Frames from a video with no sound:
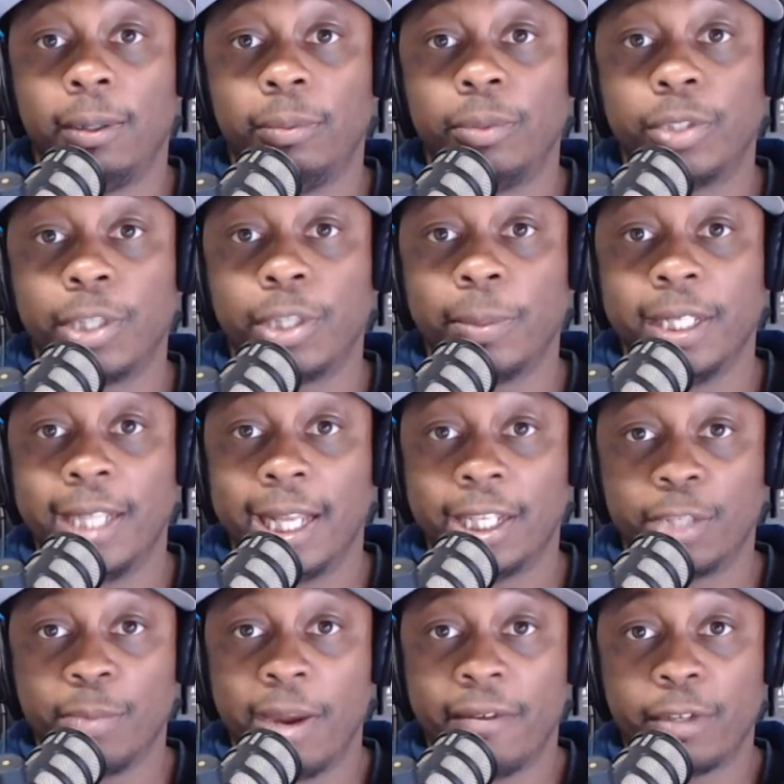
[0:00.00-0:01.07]
some of the
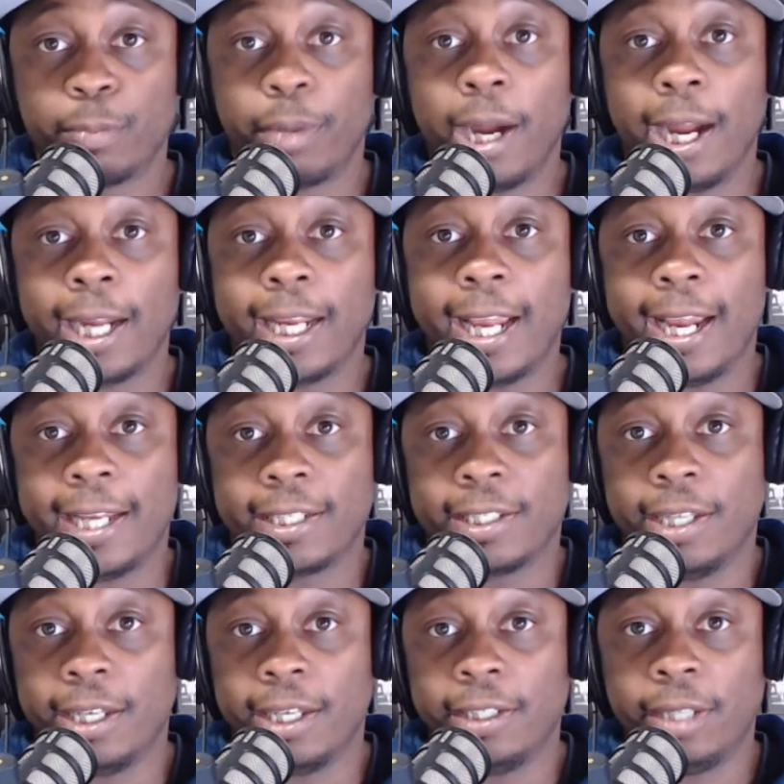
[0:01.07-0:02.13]
Dallas Mavericks podcasts
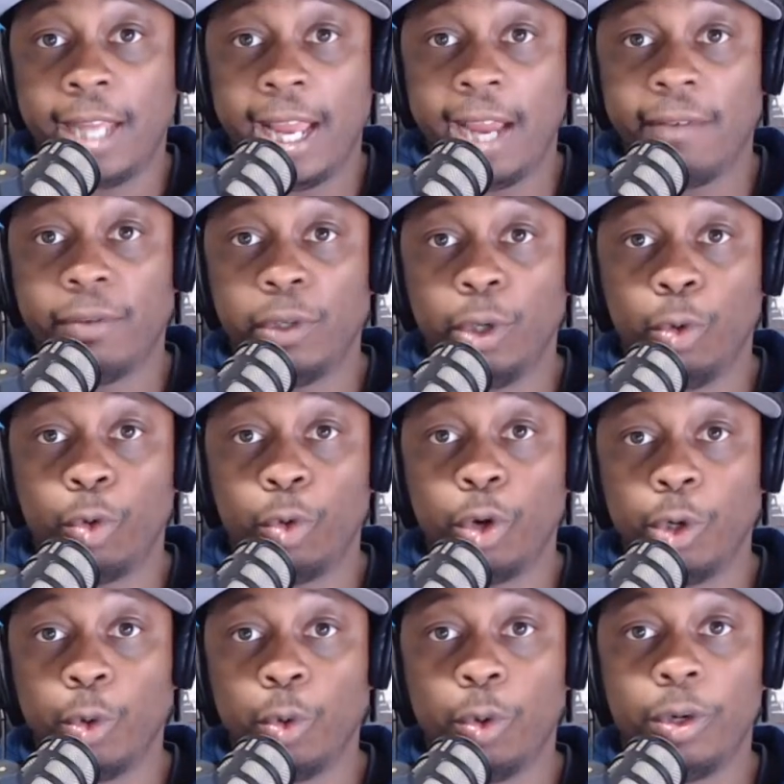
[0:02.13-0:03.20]
that have
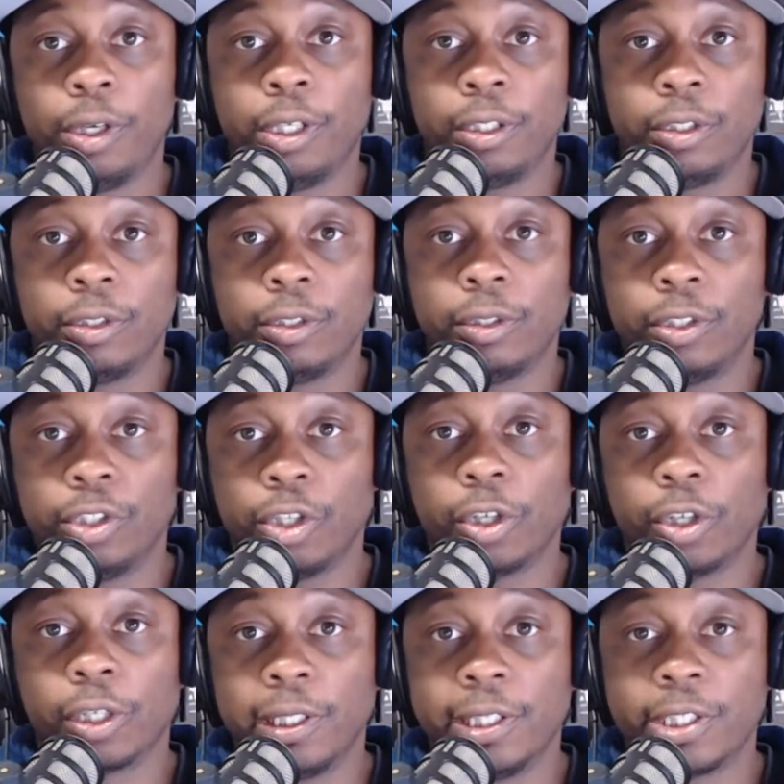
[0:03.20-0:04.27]
local
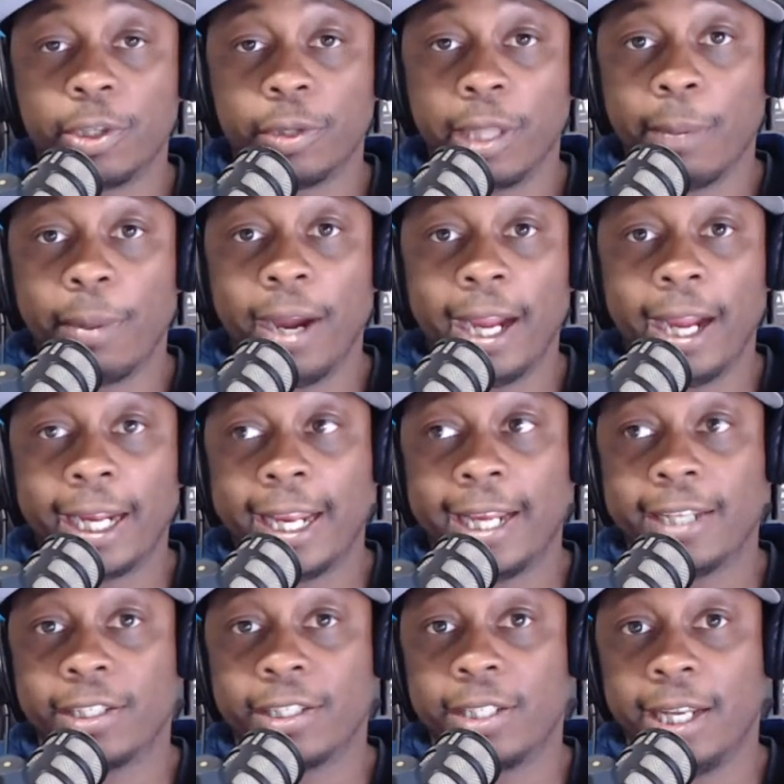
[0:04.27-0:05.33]
journalists on that
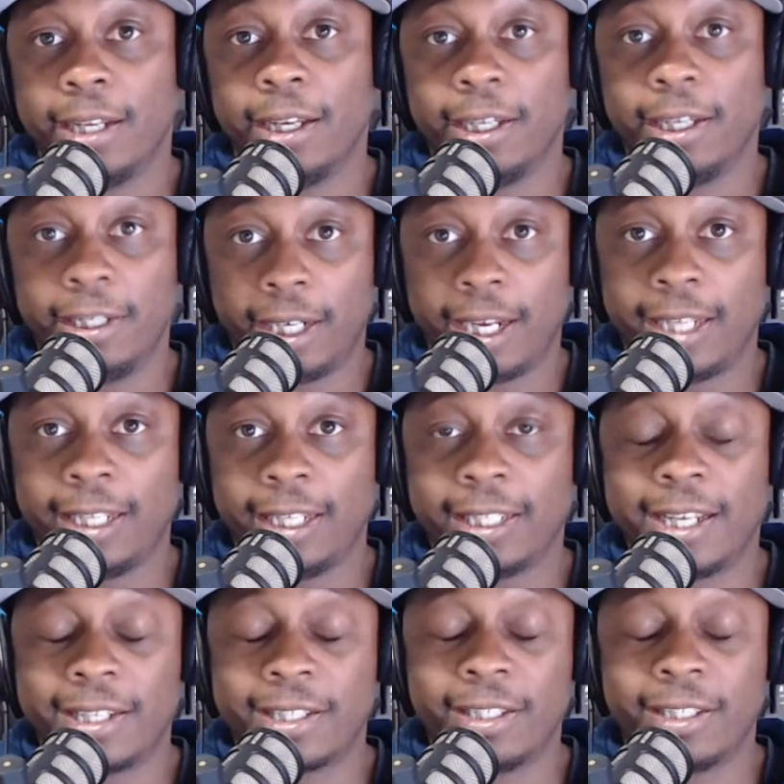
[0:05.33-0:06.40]
podcast that can
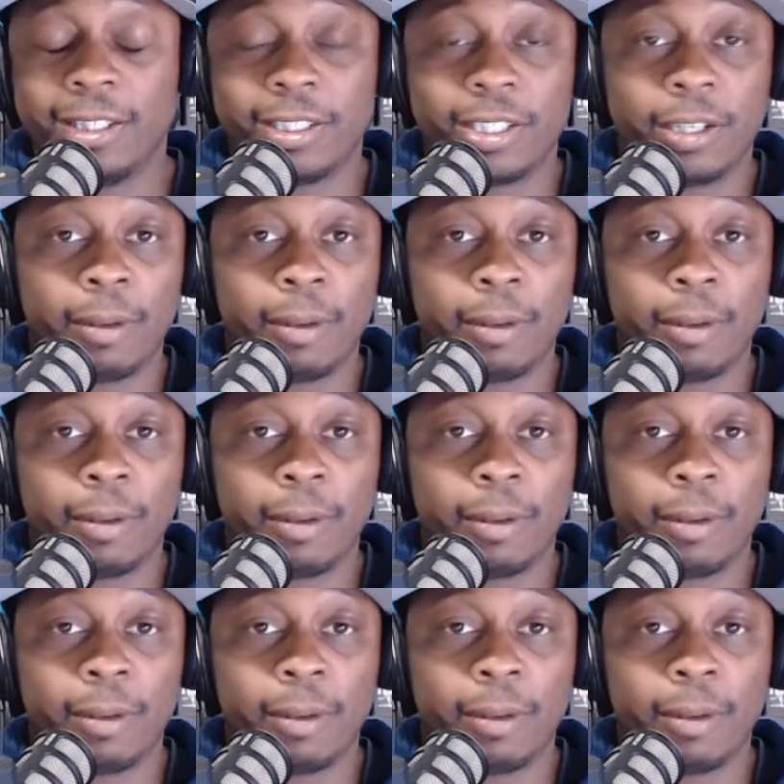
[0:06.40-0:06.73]
attest to this.